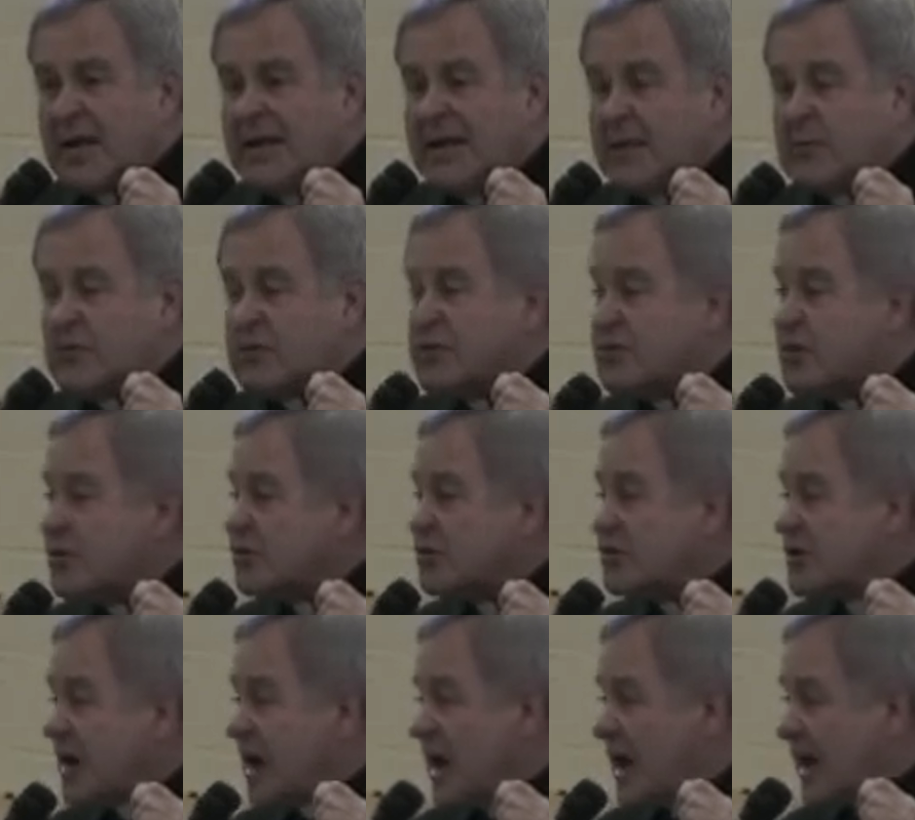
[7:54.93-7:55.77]
He was so
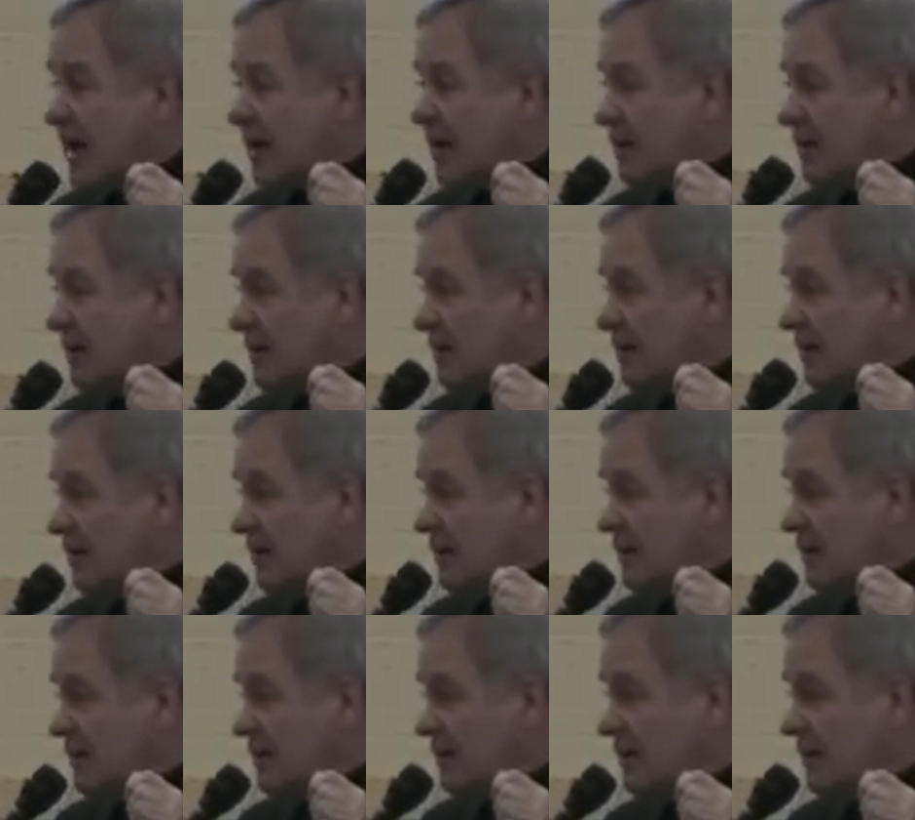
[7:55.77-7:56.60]
shocked
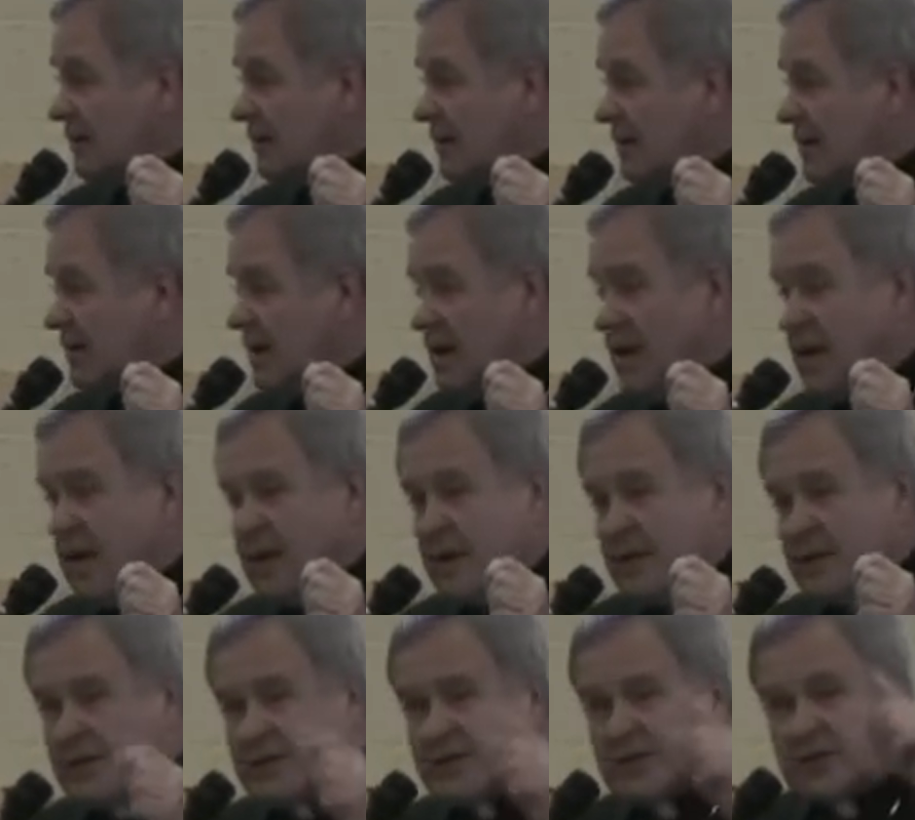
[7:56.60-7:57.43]

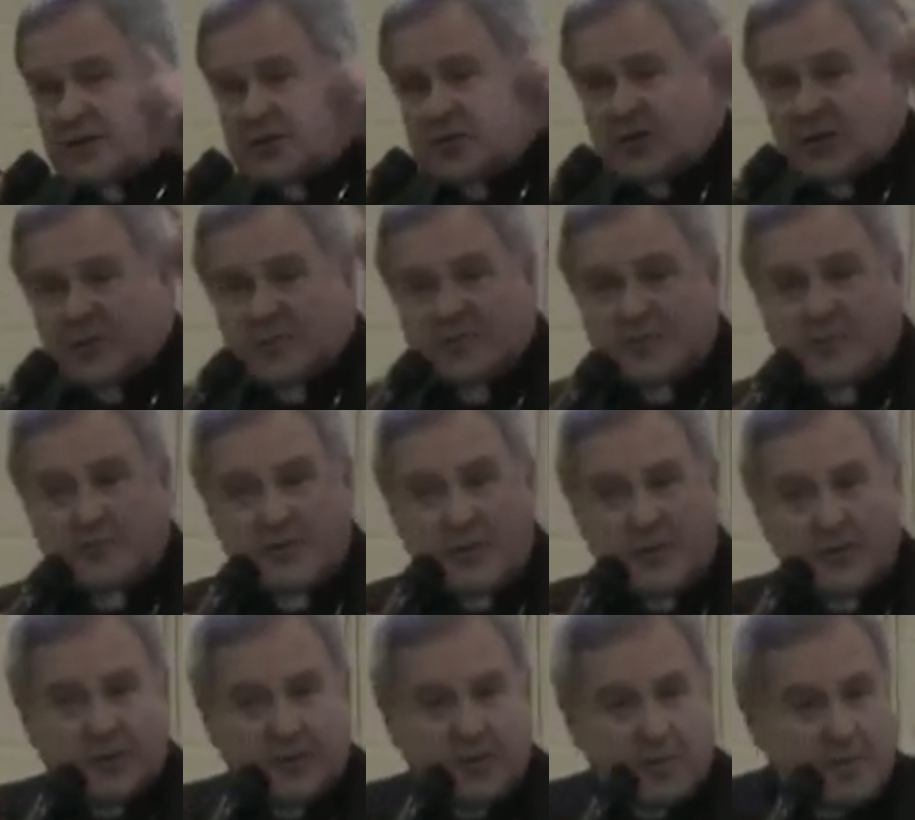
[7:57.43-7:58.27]
that the syrup dripped
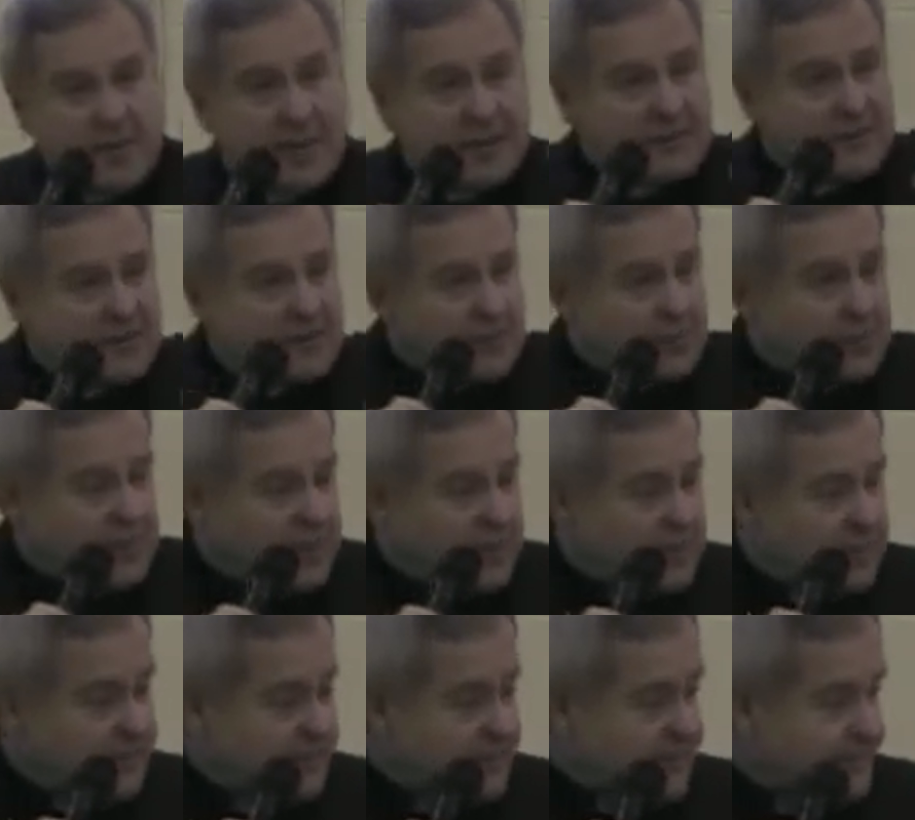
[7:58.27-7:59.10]
all the way back to the
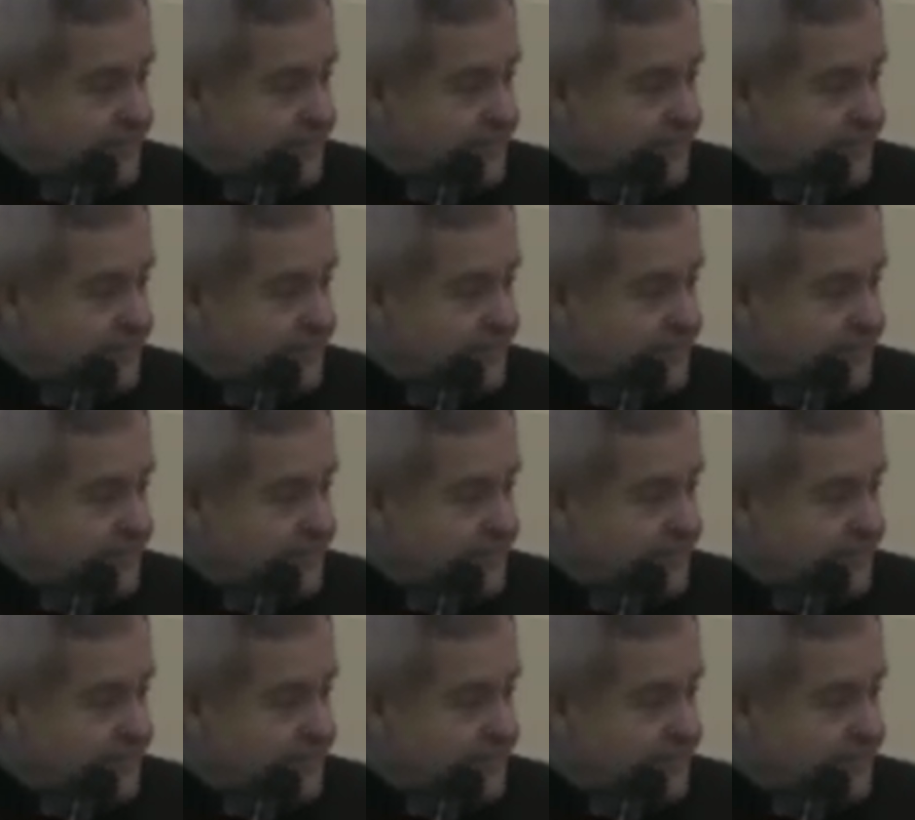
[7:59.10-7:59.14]
plate.